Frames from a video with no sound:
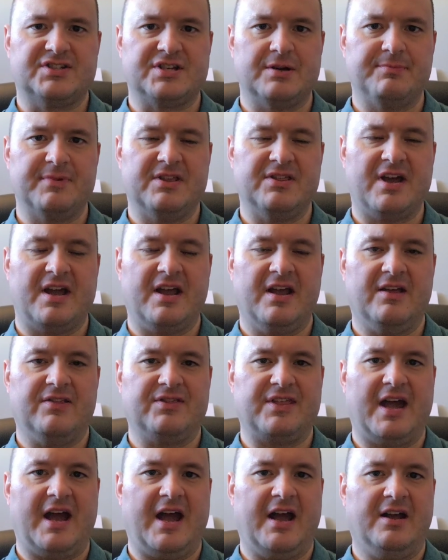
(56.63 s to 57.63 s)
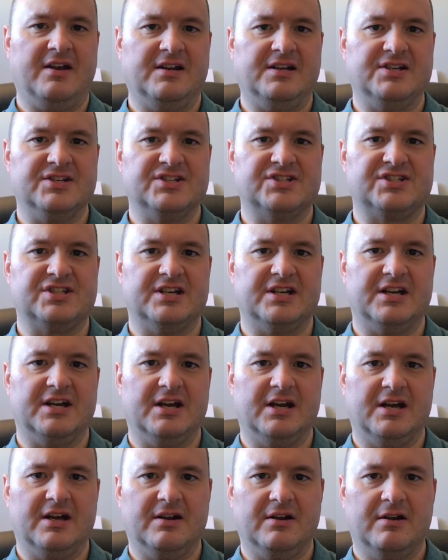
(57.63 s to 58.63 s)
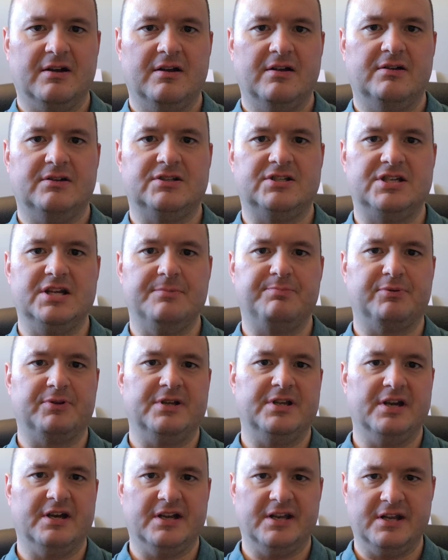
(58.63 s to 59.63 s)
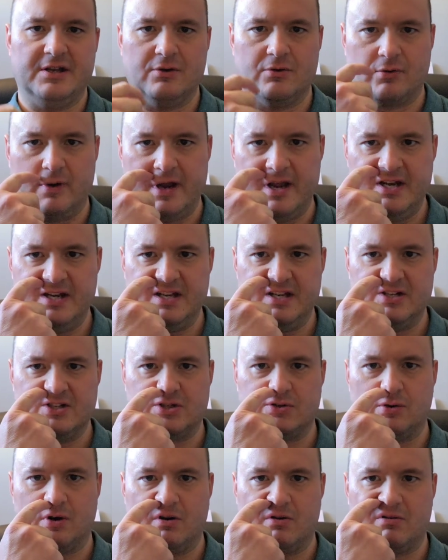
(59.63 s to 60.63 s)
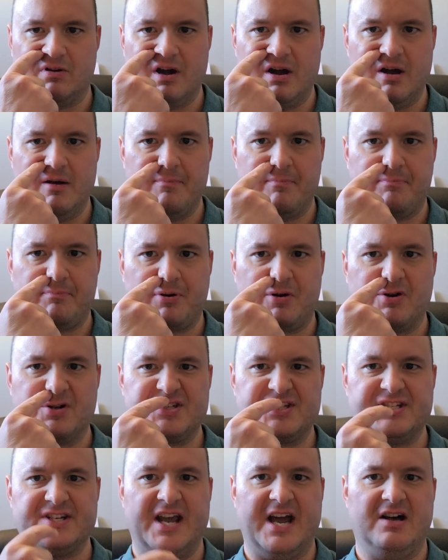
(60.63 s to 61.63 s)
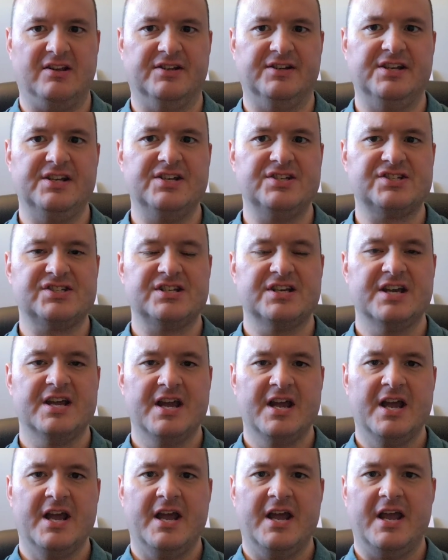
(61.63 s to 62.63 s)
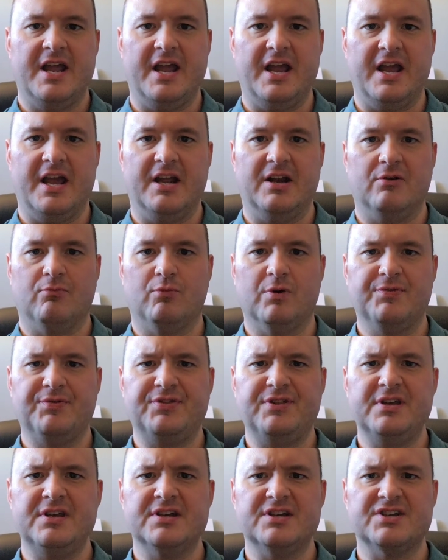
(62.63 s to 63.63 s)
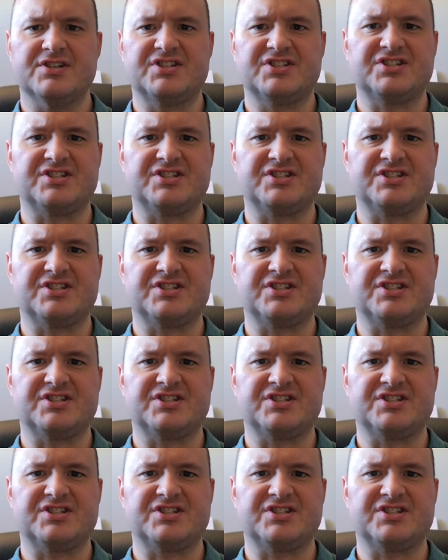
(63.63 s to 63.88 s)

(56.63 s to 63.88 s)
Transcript: something that, that is deeply ingrained into our personalities and what the